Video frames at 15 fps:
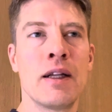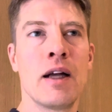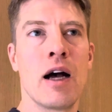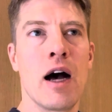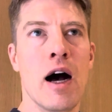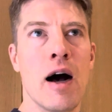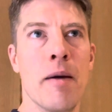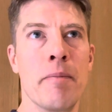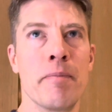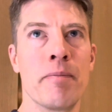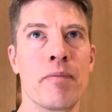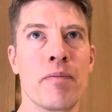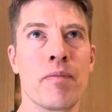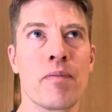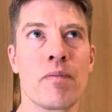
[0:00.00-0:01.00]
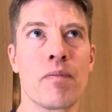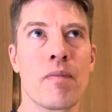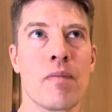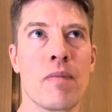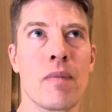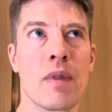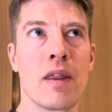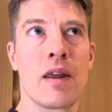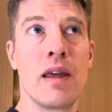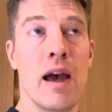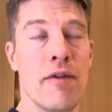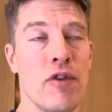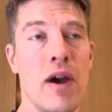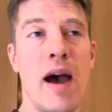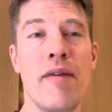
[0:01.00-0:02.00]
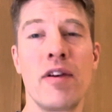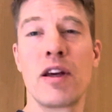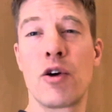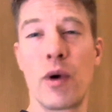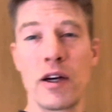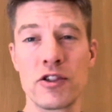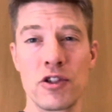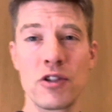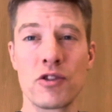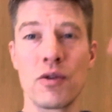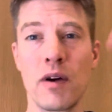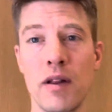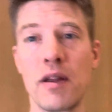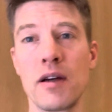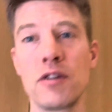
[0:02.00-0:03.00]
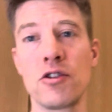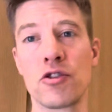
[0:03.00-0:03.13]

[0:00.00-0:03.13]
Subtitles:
Yeah, if you have any questions or anything,